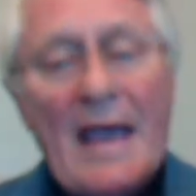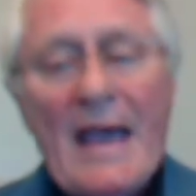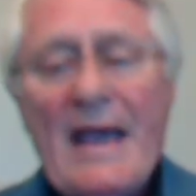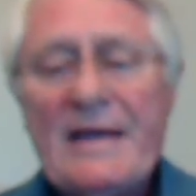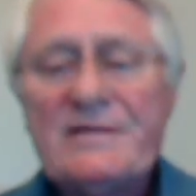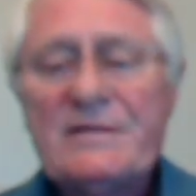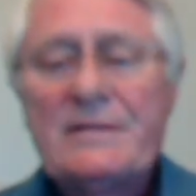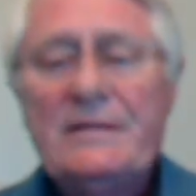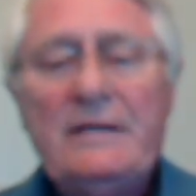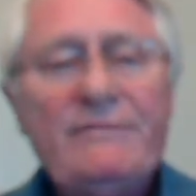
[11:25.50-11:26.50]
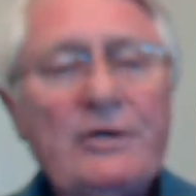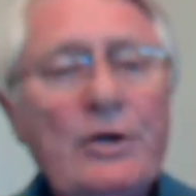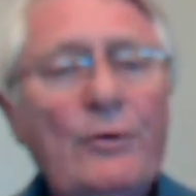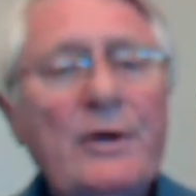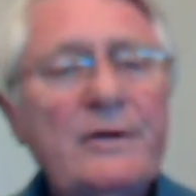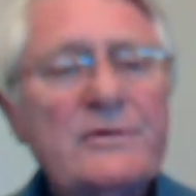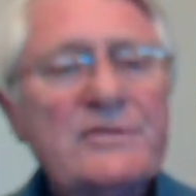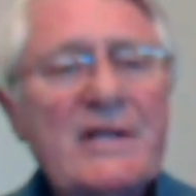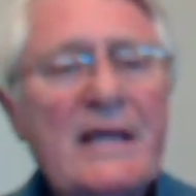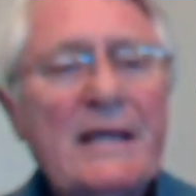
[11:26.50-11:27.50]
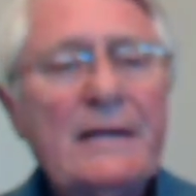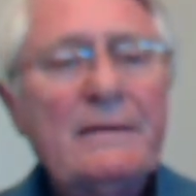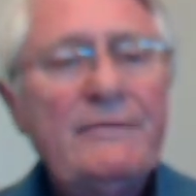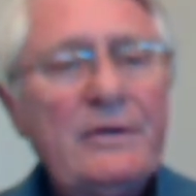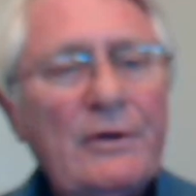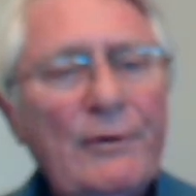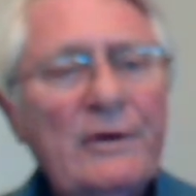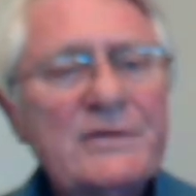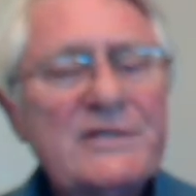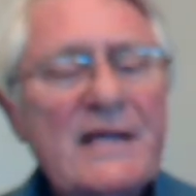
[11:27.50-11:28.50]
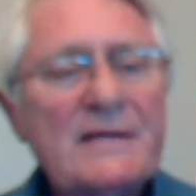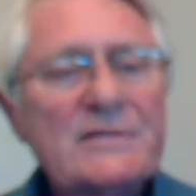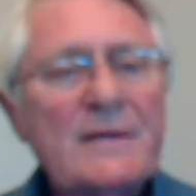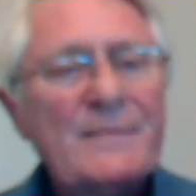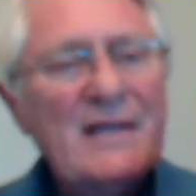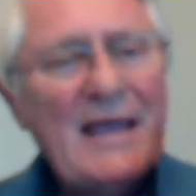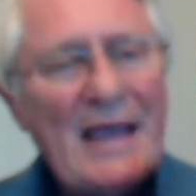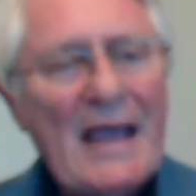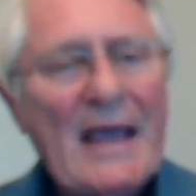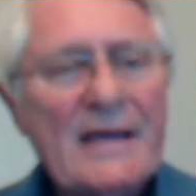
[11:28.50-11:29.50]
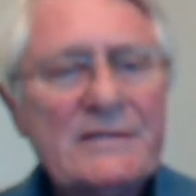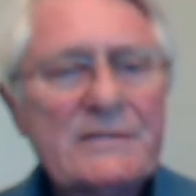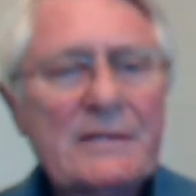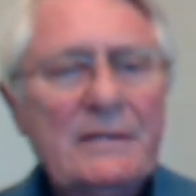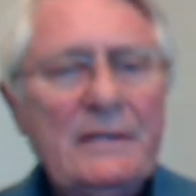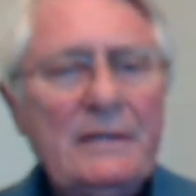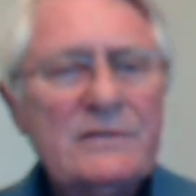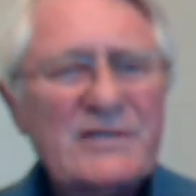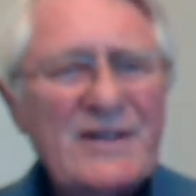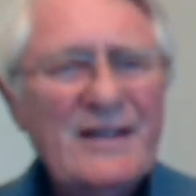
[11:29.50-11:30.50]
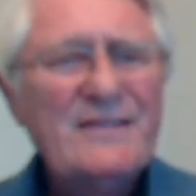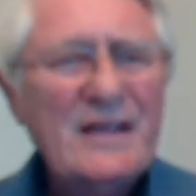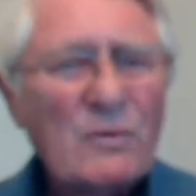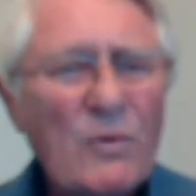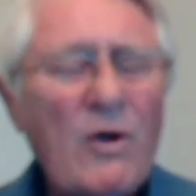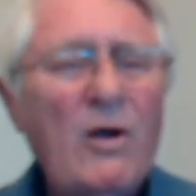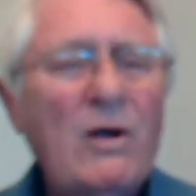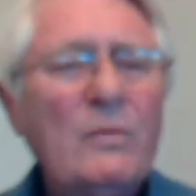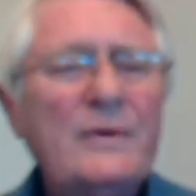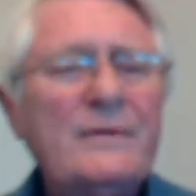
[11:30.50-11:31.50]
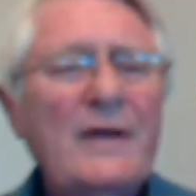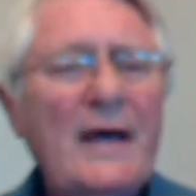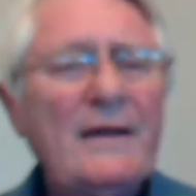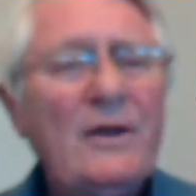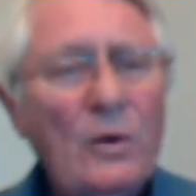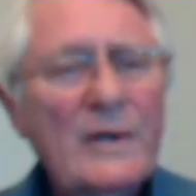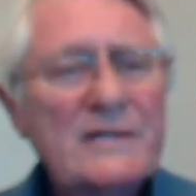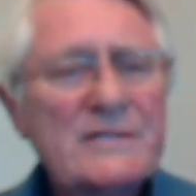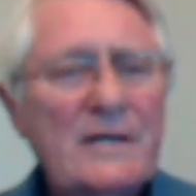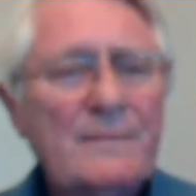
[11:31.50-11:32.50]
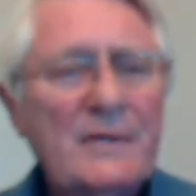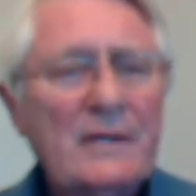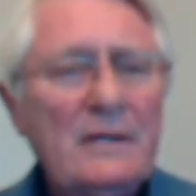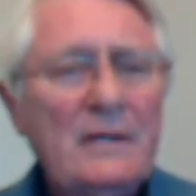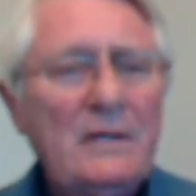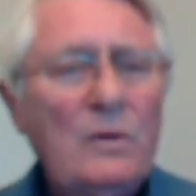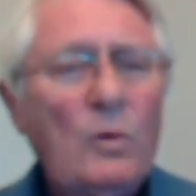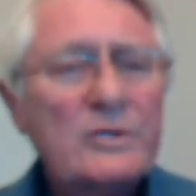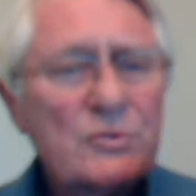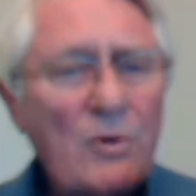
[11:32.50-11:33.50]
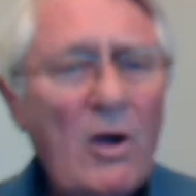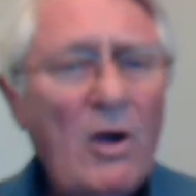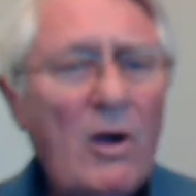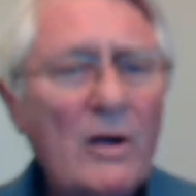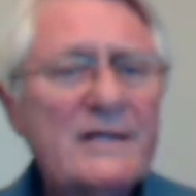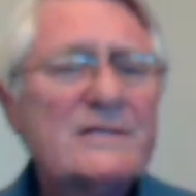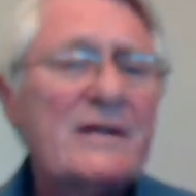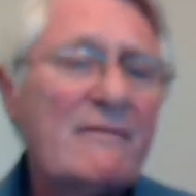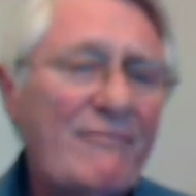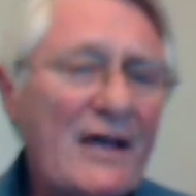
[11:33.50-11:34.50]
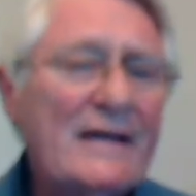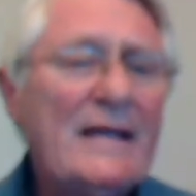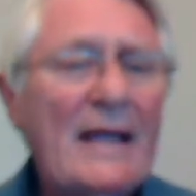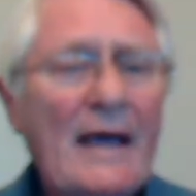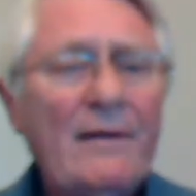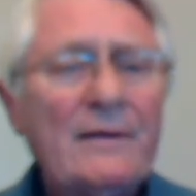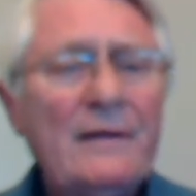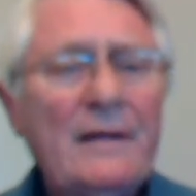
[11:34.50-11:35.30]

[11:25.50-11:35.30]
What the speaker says: Ask if you don't understand. If you don't understand something, ask. There's nothing wrong with not knowing something. What's wrong is not finding out